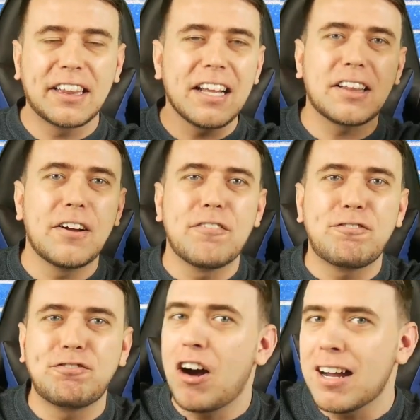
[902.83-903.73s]
that the
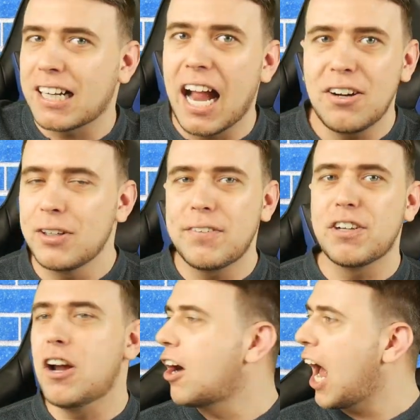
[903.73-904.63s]
fuck i don't
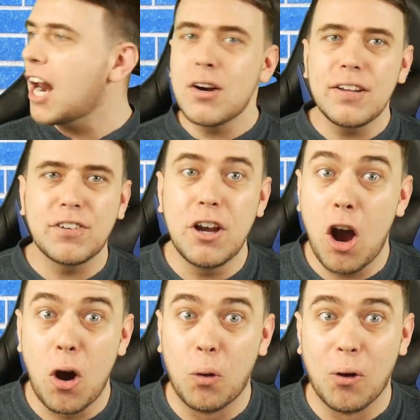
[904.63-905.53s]
even know i don't even
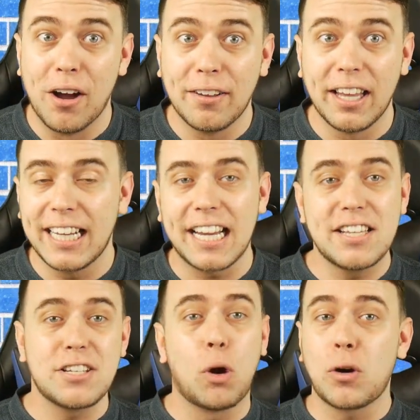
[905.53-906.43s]
know like
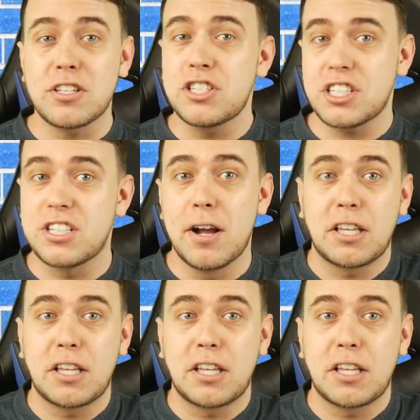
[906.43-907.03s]
is it or is it just